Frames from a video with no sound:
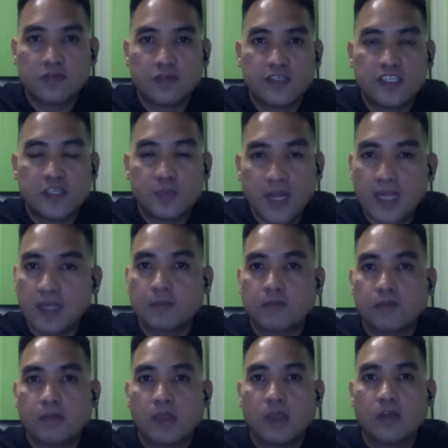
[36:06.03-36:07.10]
respect,
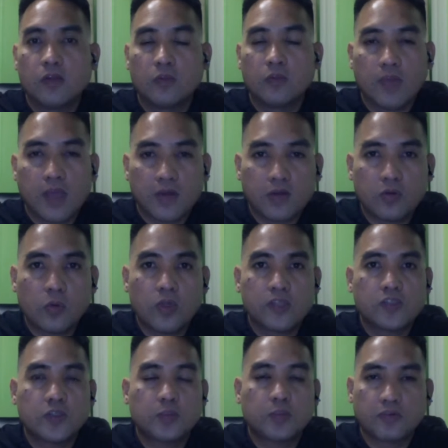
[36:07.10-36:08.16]
no matter
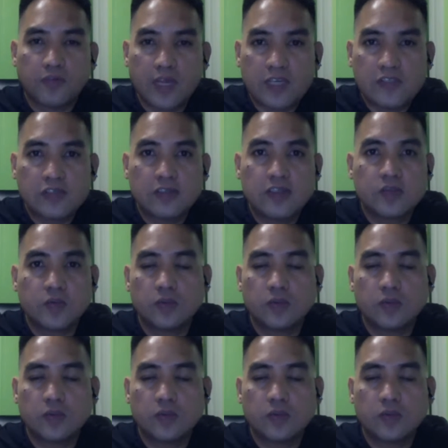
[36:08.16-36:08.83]
what your profession is,